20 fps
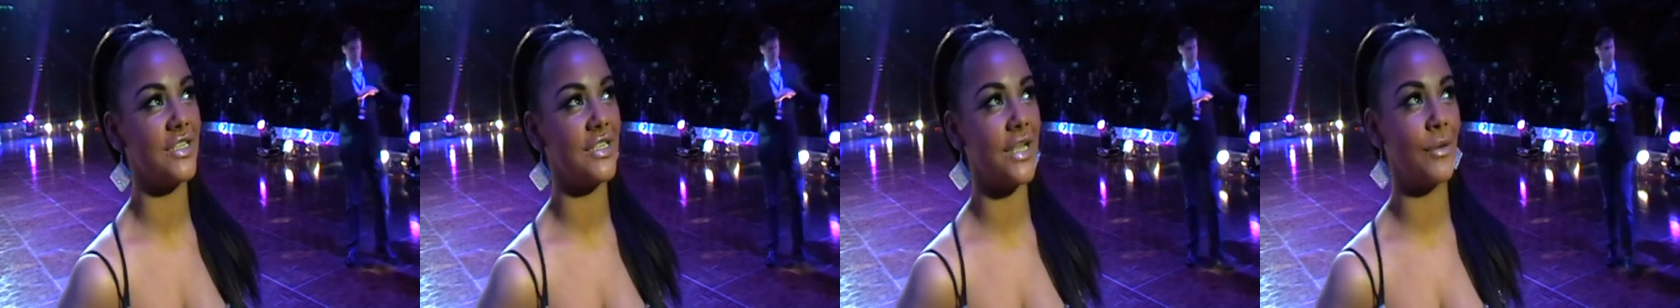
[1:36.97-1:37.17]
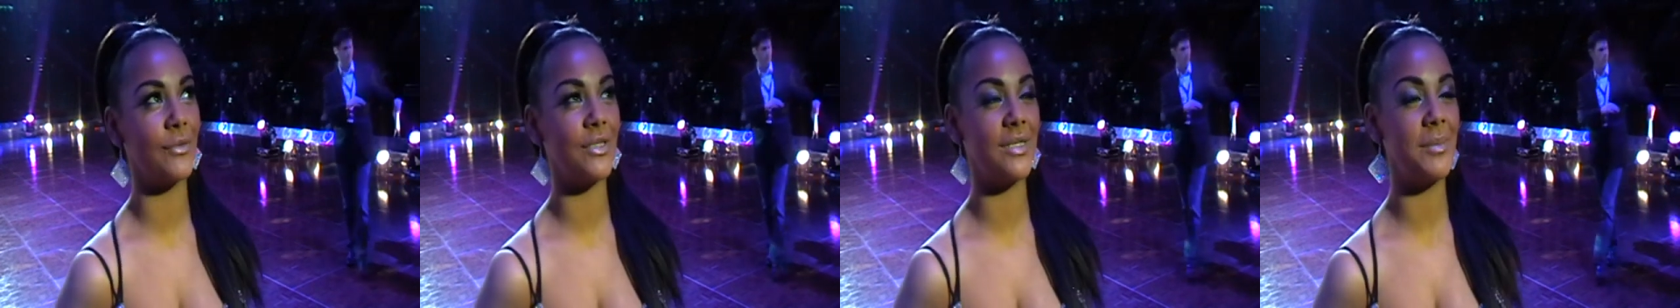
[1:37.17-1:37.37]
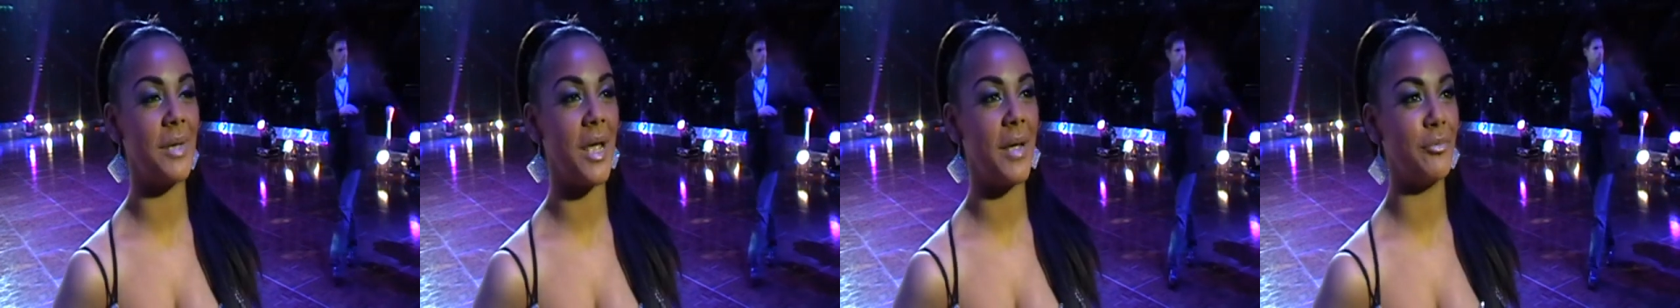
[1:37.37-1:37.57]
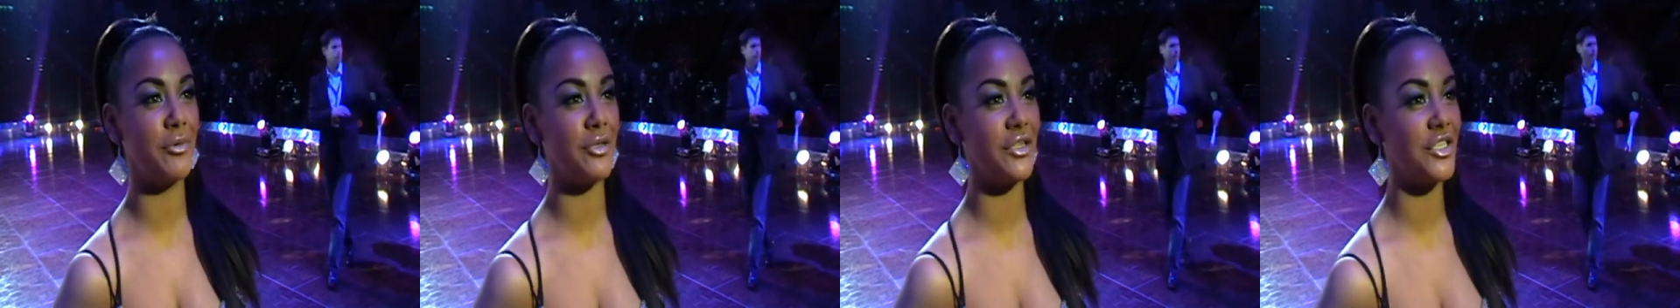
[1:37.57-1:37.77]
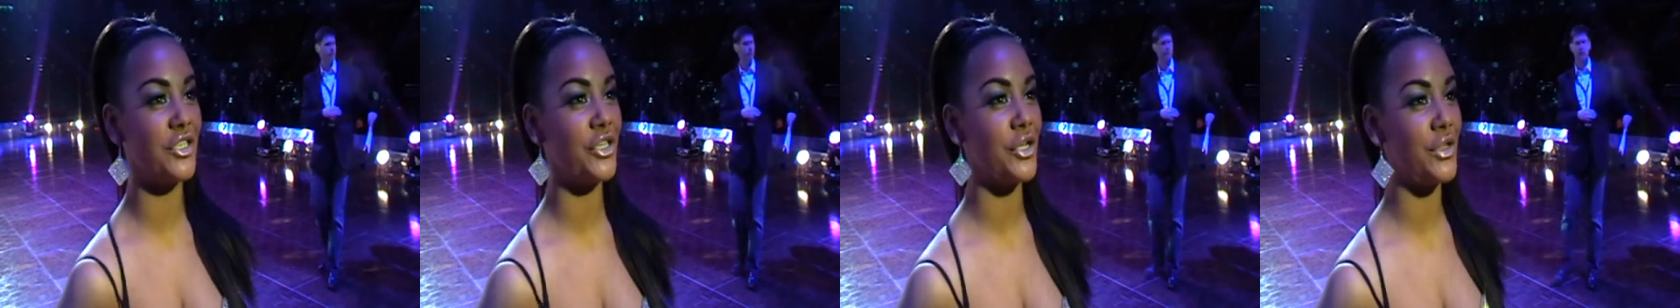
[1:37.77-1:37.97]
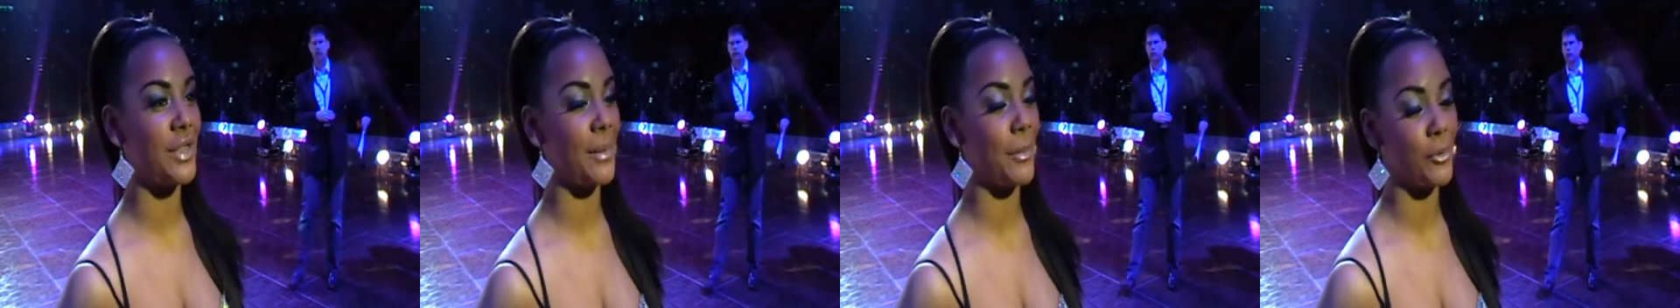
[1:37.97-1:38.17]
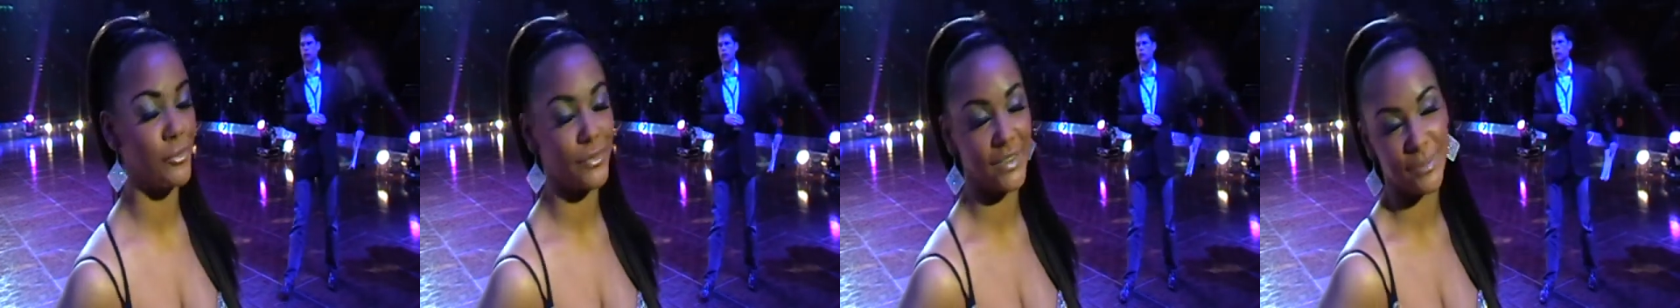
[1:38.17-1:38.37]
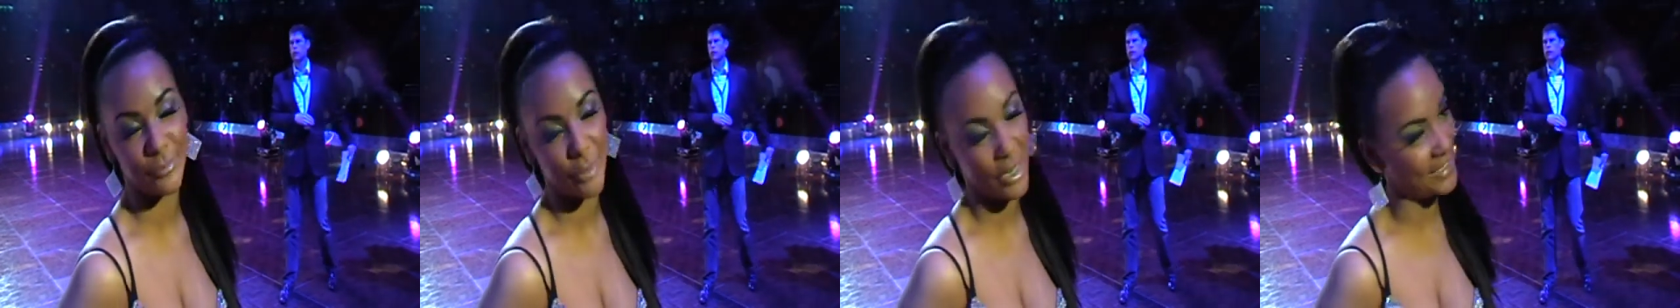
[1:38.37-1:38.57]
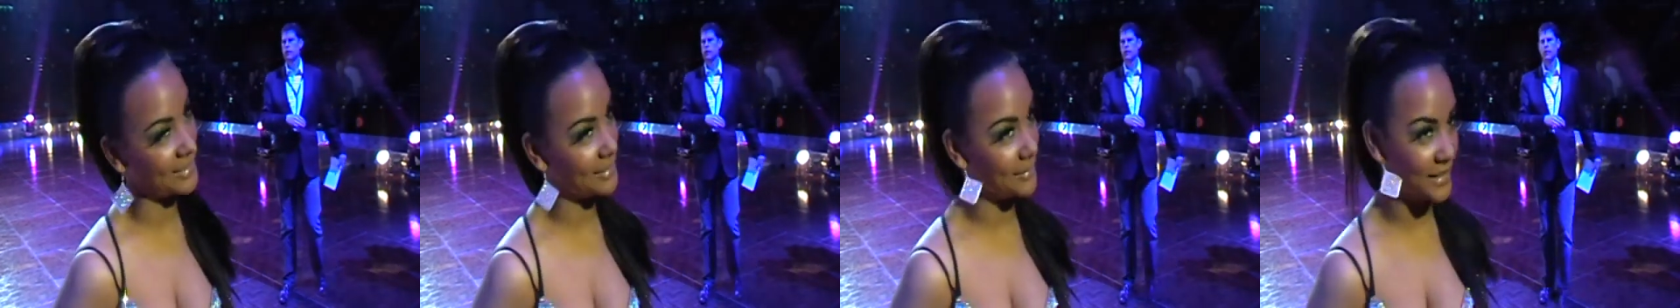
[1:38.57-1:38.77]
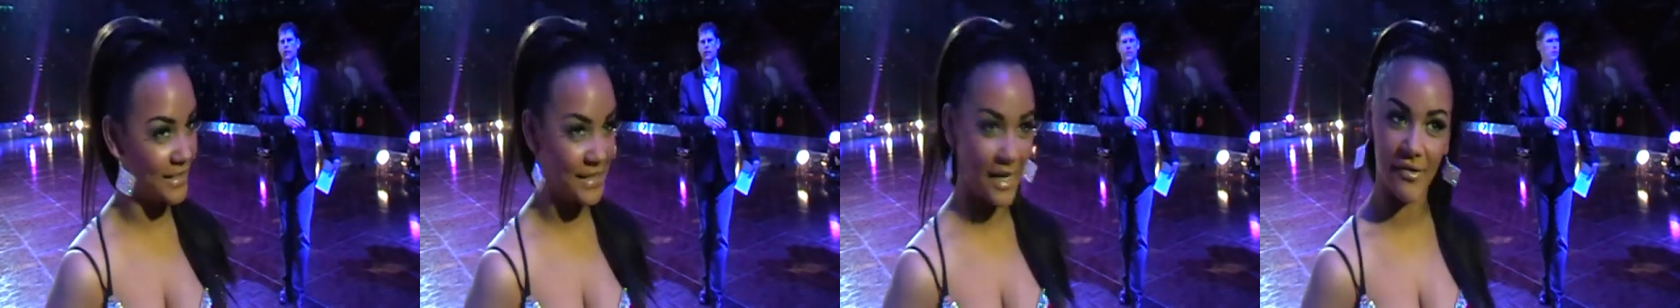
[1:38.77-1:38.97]
So to be able to do them, I was
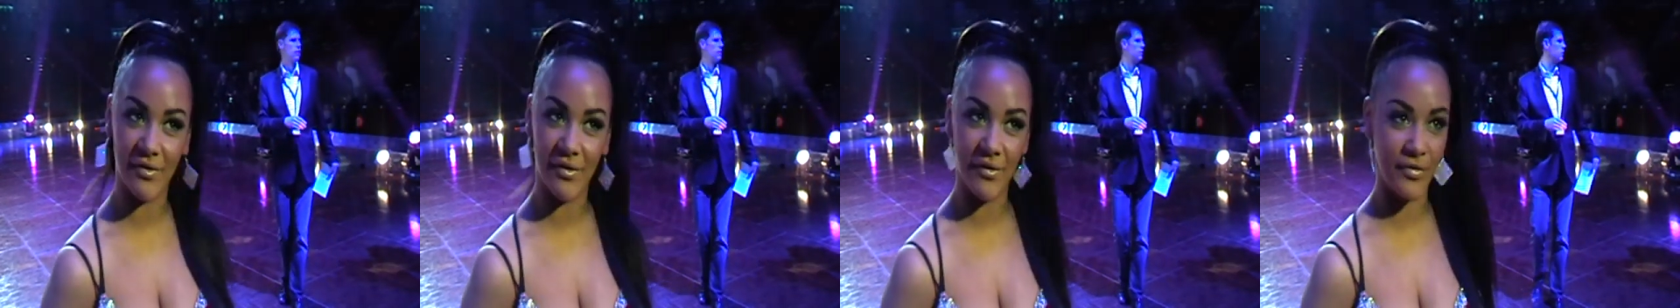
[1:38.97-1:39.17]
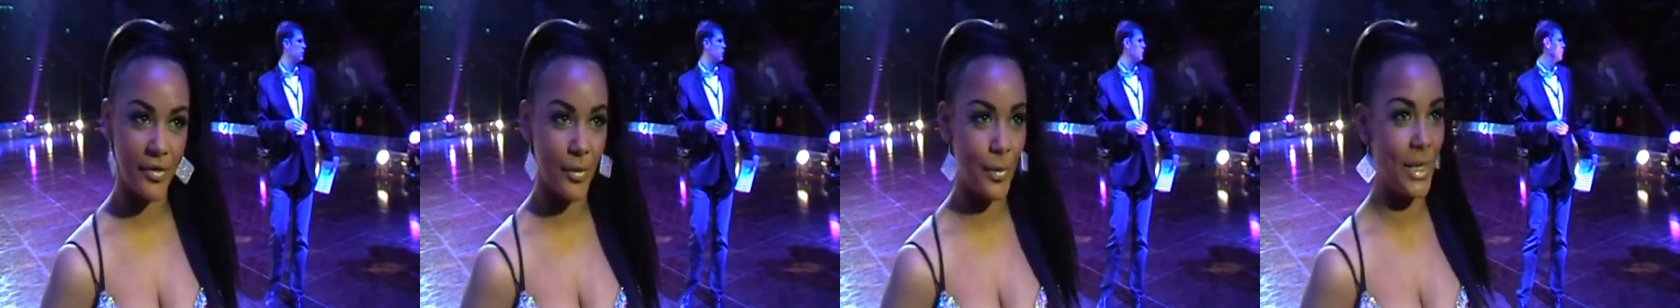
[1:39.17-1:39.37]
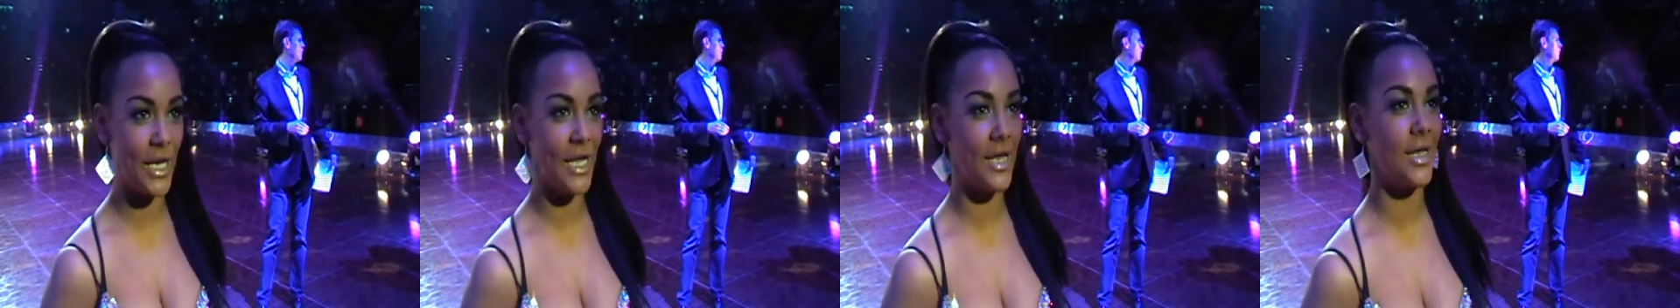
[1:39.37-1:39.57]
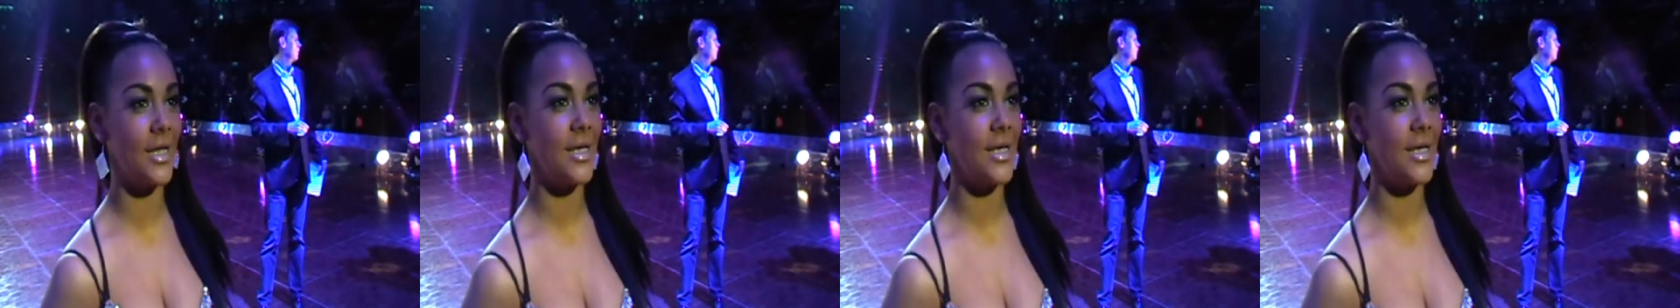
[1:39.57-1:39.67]
surprising myself every week.